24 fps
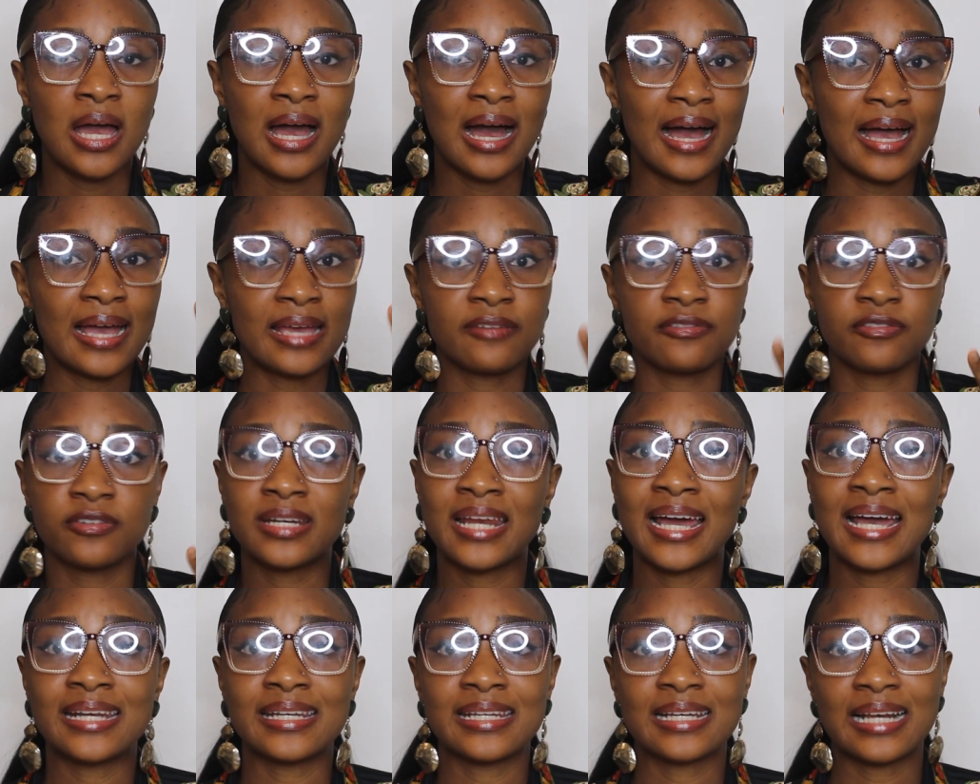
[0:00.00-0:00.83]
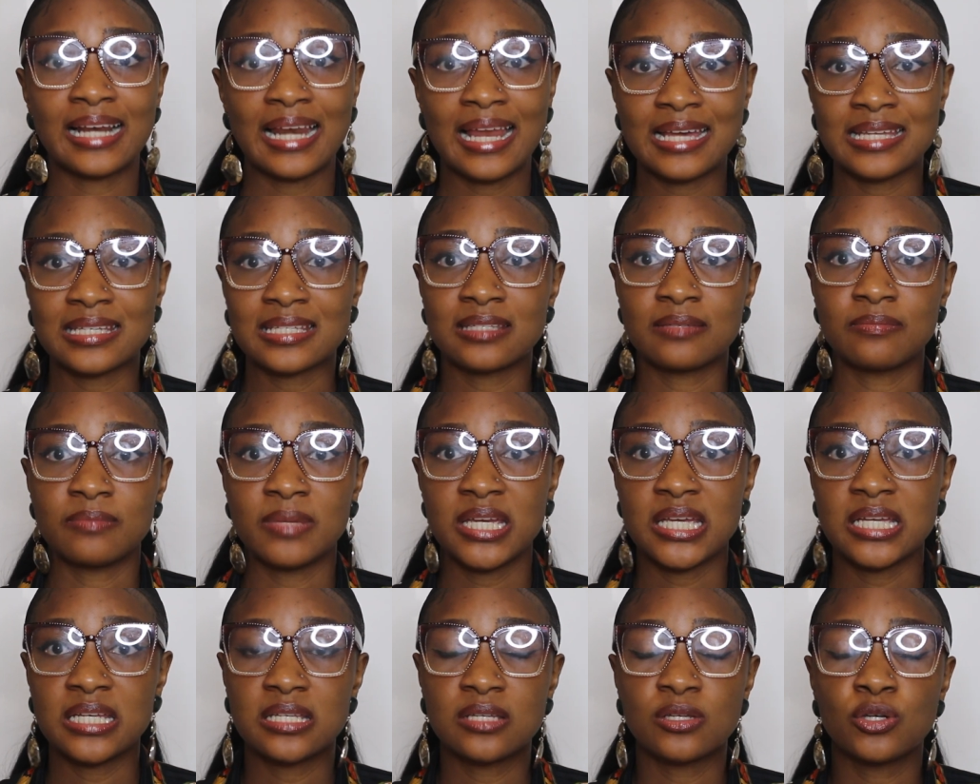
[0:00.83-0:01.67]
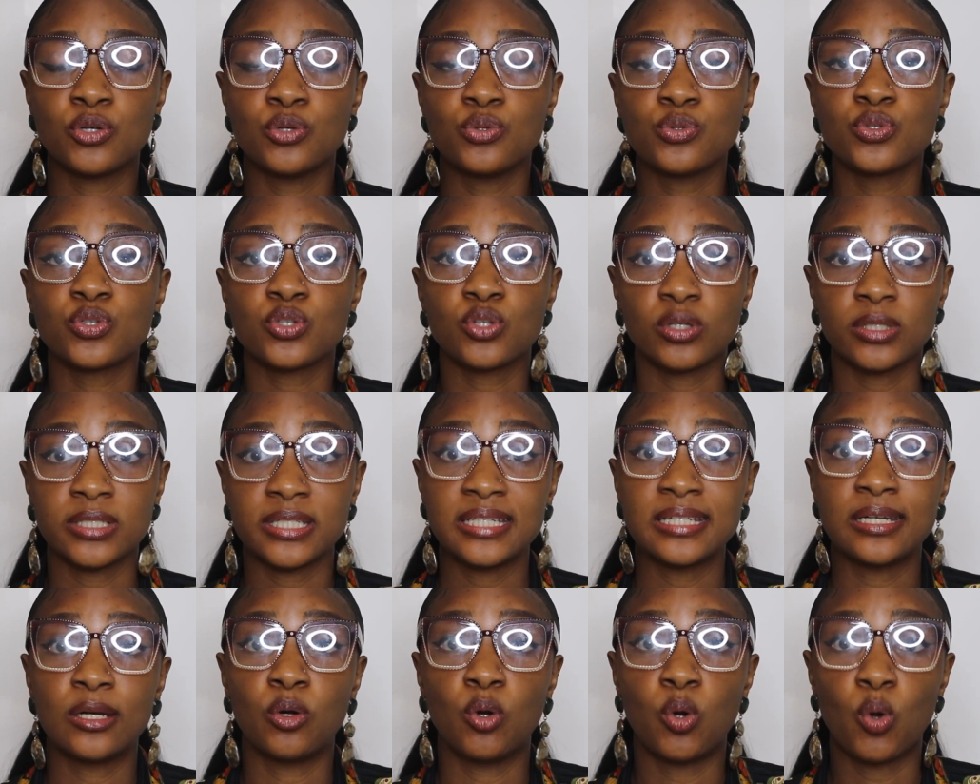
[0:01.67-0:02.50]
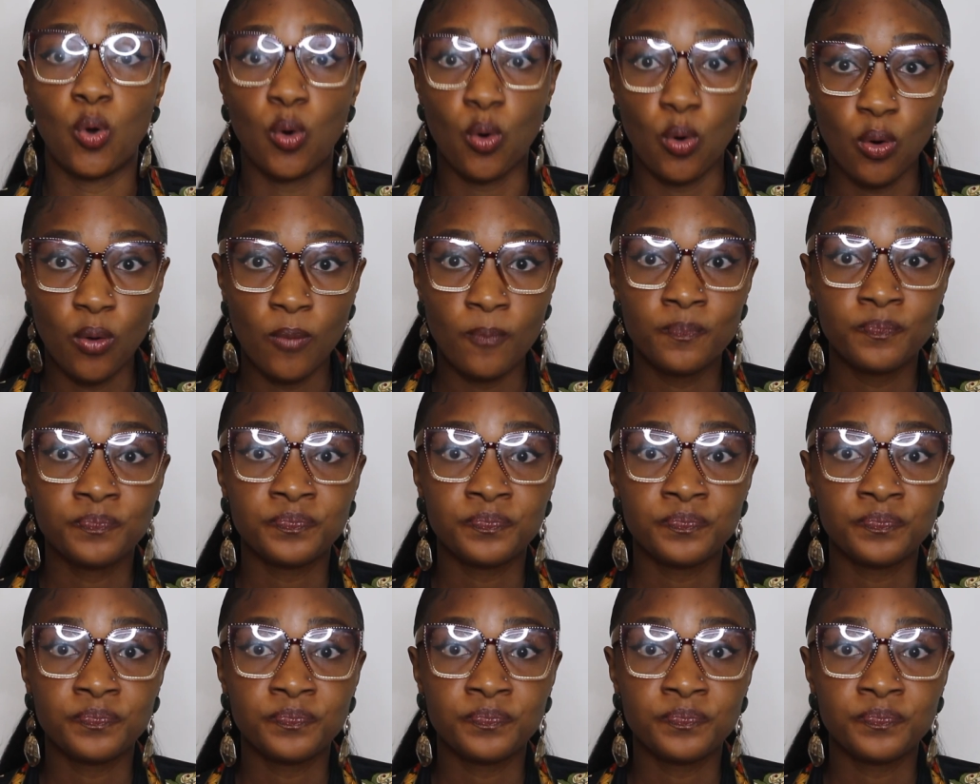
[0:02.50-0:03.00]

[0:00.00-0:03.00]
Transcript: I even had a classmate who studied law